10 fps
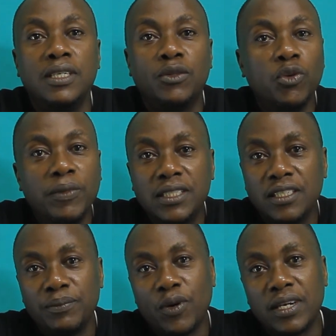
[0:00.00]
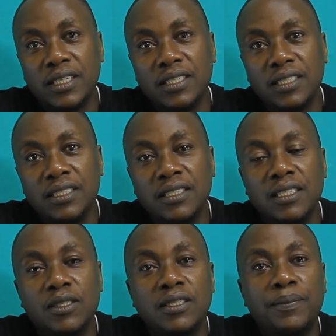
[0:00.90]
too much is boring.
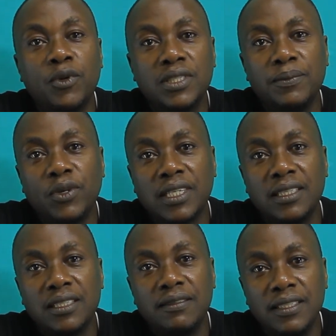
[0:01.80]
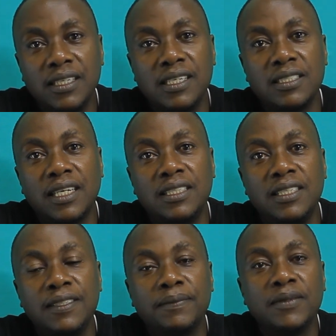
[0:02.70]
The most important thing is that the